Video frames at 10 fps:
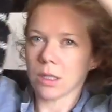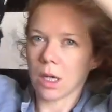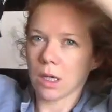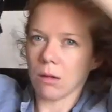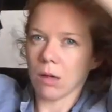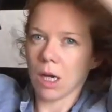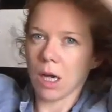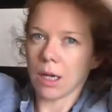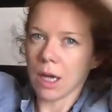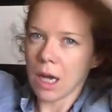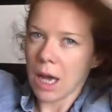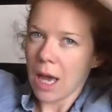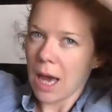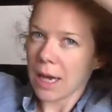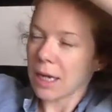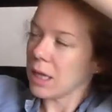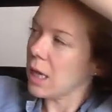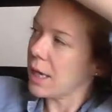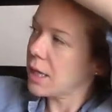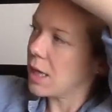got going on. And I
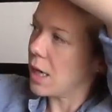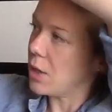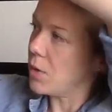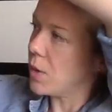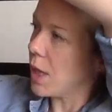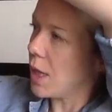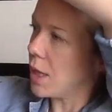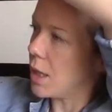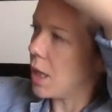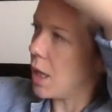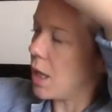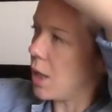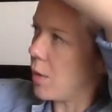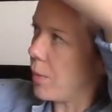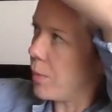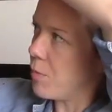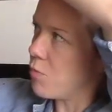like that you can